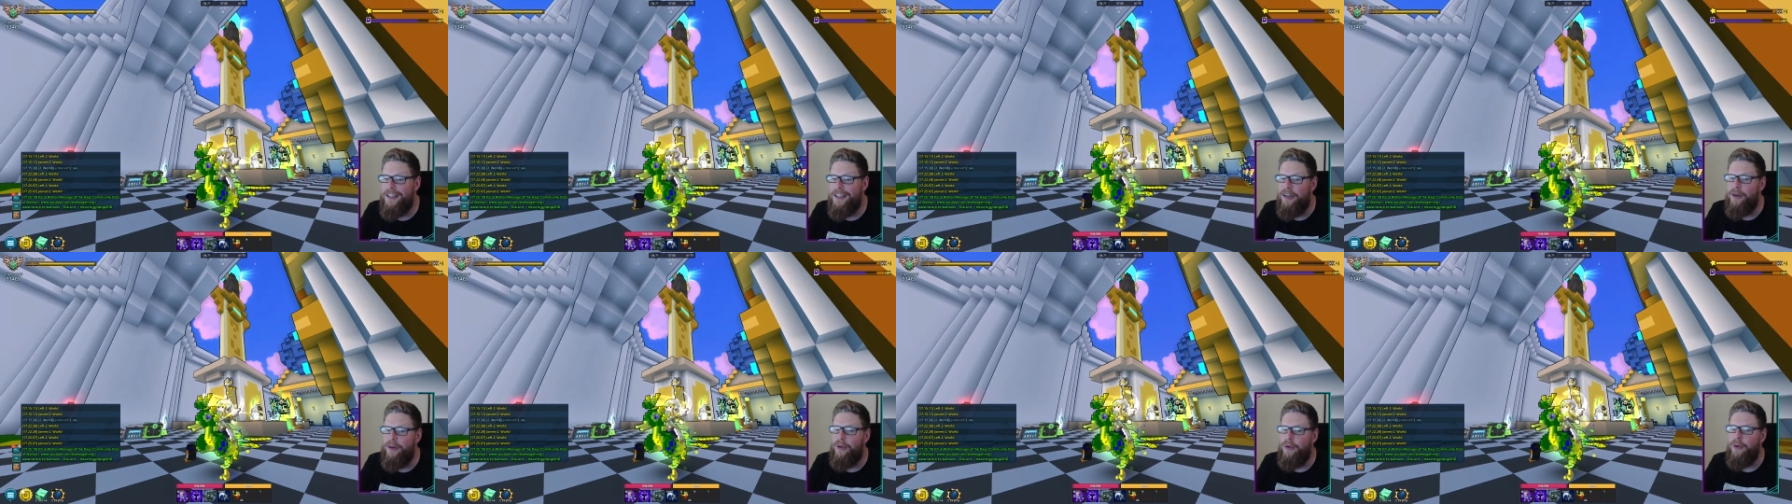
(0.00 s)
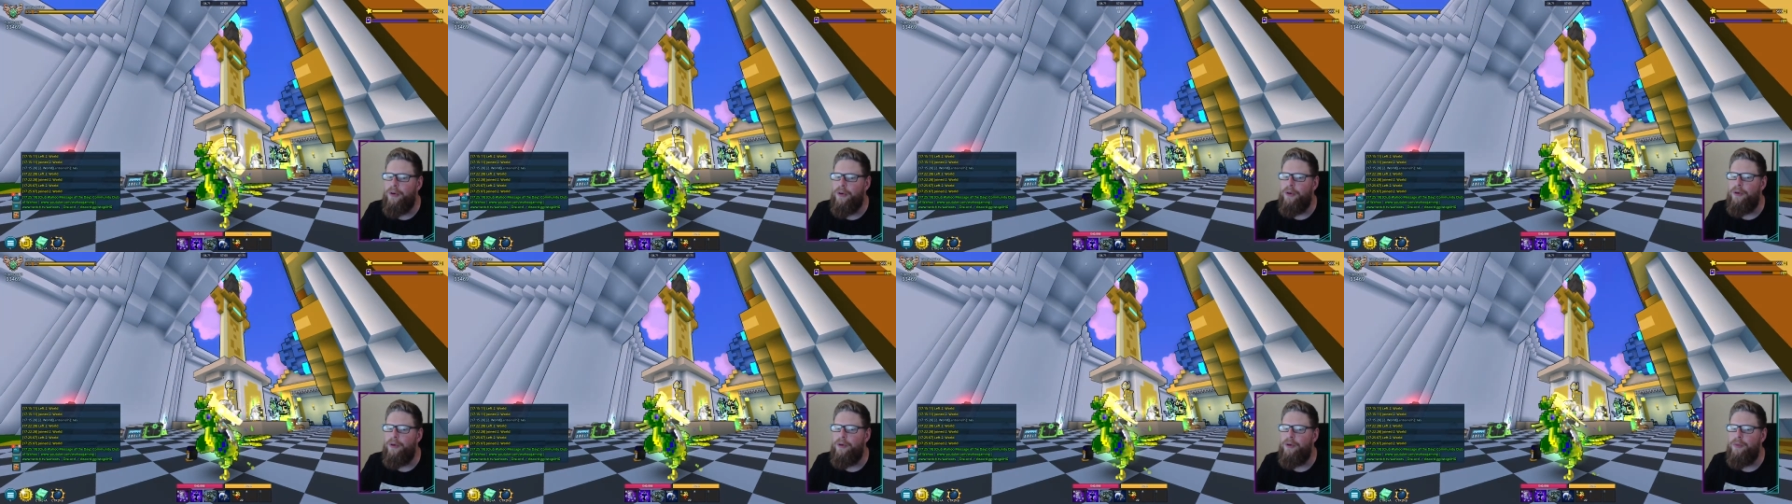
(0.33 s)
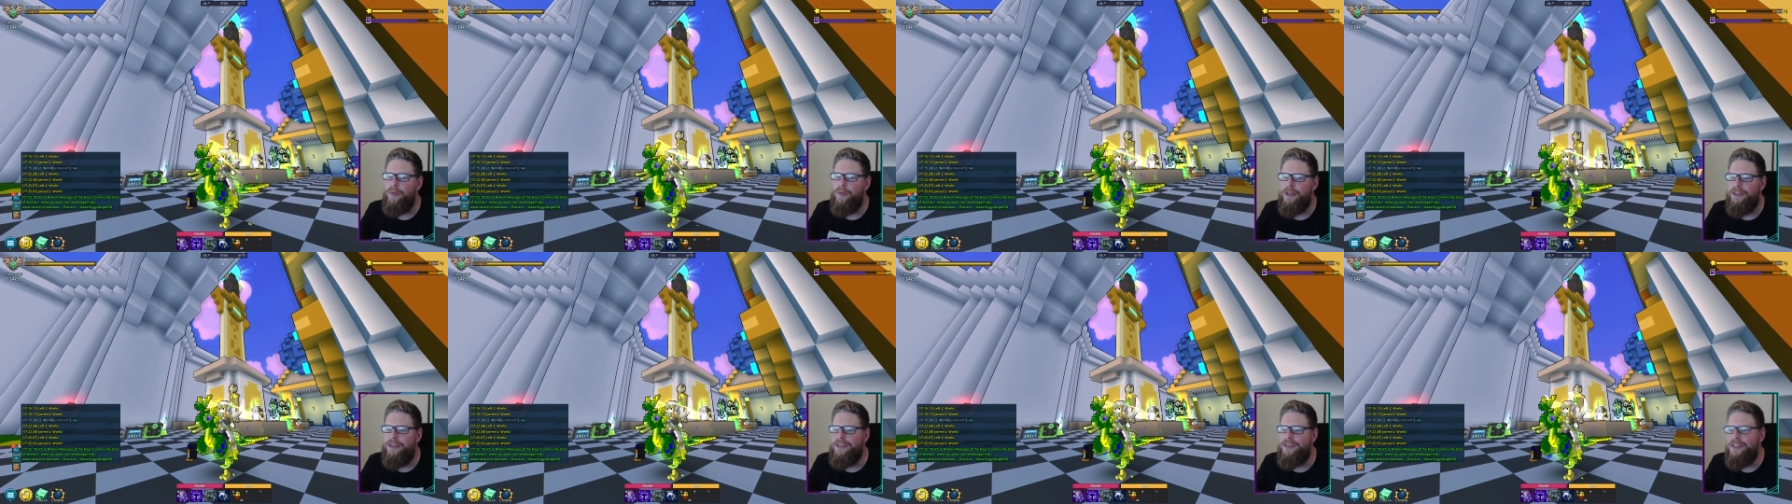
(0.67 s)
or
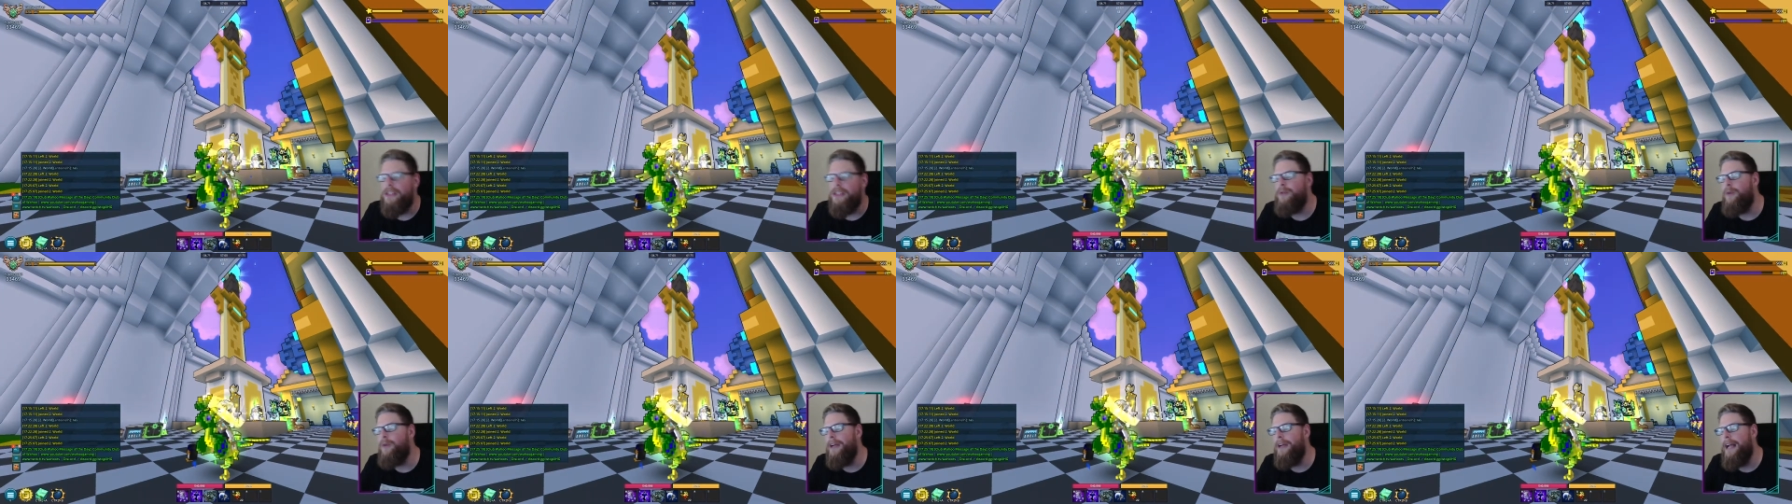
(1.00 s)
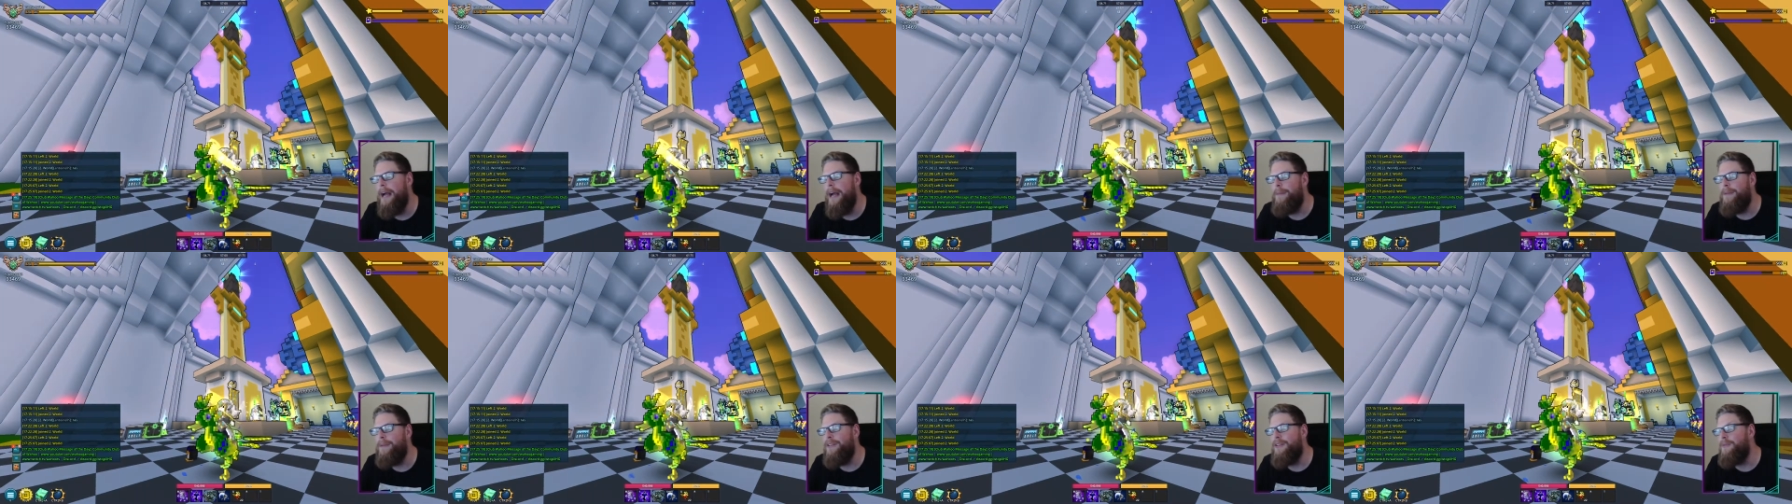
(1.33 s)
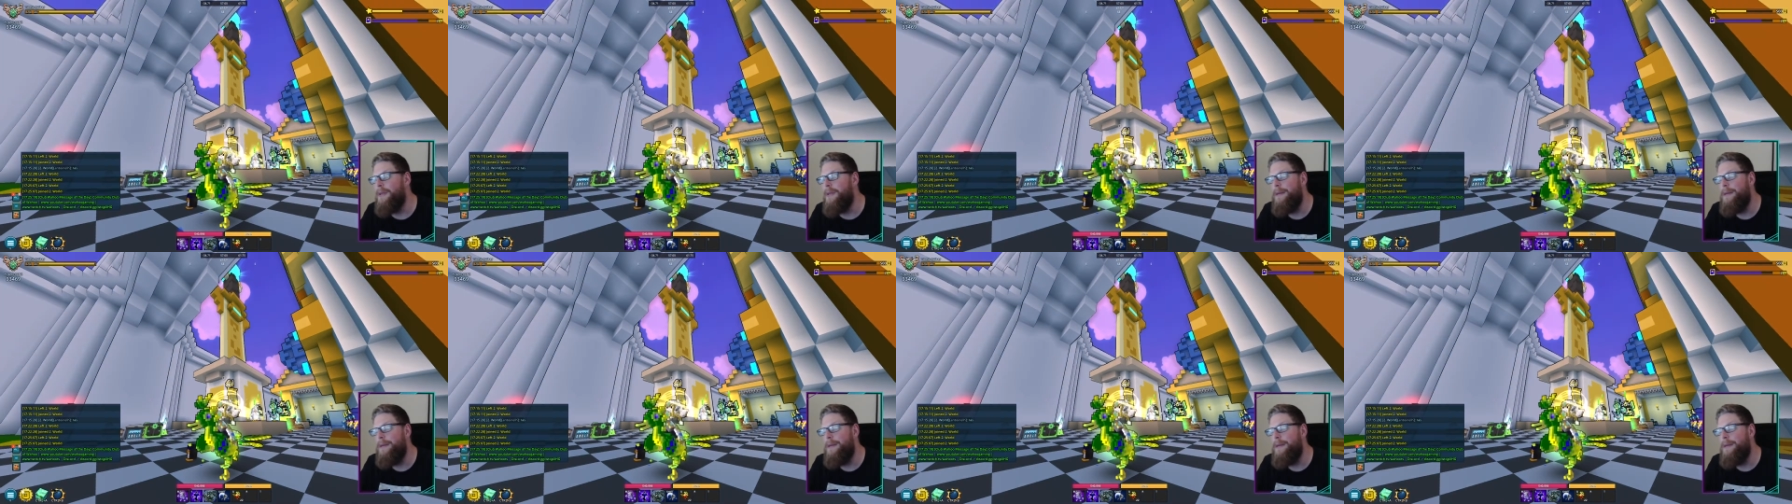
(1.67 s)
we'll see what happens.